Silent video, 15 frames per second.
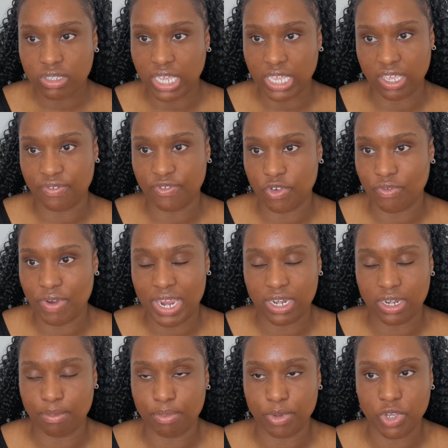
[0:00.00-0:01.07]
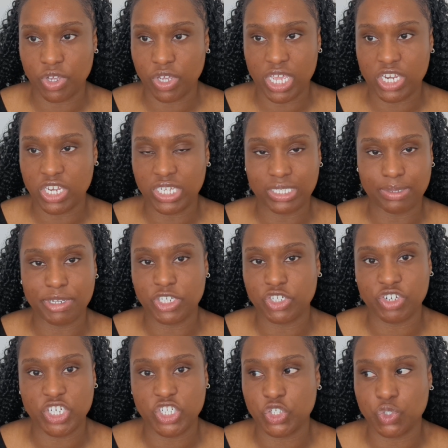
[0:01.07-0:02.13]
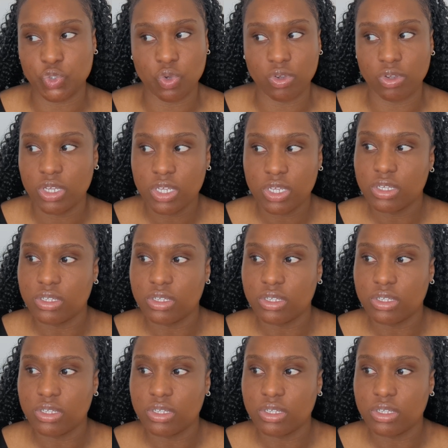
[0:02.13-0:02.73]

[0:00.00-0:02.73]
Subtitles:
like if you're writing a book and you need some illustrations, or